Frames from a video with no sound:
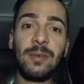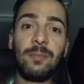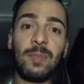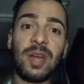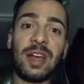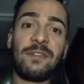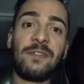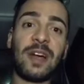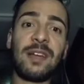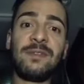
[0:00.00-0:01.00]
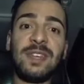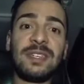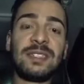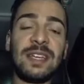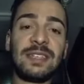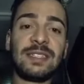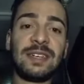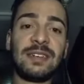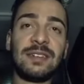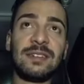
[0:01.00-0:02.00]
But a 5-year
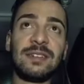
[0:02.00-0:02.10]
dancer